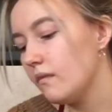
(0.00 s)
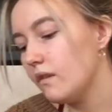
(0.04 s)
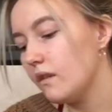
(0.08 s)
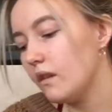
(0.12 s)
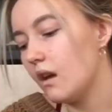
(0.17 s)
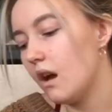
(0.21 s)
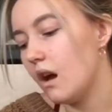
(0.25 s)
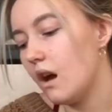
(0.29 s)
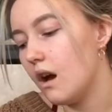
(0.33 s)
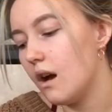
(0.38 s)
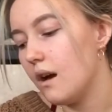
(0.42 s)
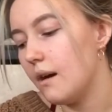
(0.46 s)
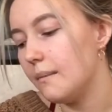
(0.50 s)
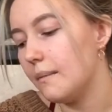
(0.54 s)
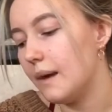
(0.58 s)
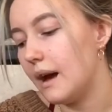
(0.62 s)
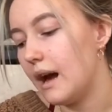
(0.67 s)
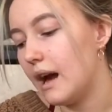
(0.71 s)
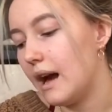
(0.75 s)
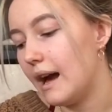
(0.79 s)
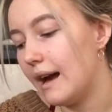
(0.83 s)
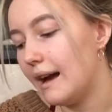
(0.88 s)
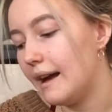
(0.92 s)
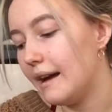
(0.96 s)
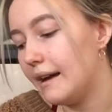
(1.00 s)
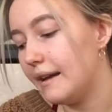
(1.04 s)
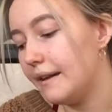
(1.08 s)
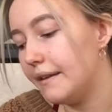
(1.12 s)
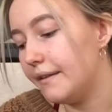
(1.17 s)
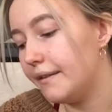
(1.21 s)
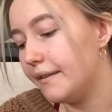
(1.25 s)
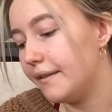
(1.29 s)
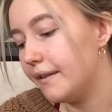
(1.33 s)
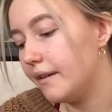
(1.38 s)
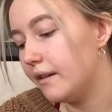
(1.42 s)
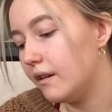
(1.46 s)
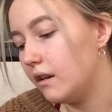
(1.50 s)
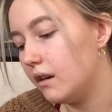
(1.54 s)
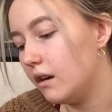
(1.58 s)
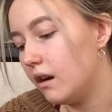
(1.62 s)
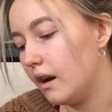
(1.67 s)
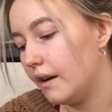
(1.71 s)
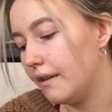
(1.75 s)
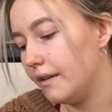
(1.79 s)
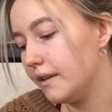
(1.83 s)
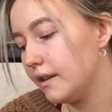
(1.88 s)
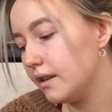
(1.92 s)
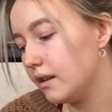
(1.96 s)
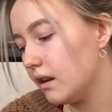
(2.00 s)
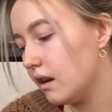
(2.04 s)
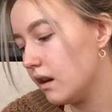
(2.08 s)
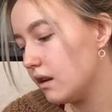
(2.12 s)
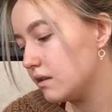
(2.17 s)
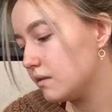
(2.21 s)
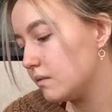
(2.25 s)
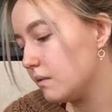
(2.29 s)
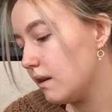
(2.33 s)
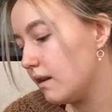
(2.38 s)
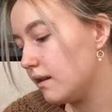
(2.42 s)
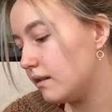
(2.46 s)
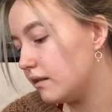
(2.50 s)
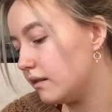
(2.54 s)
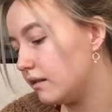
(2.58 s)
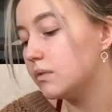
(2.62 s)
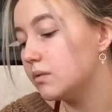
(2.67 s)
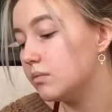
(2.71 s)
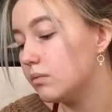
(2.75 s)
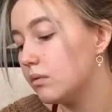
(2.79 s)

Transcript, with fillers: Um, and I think the last one.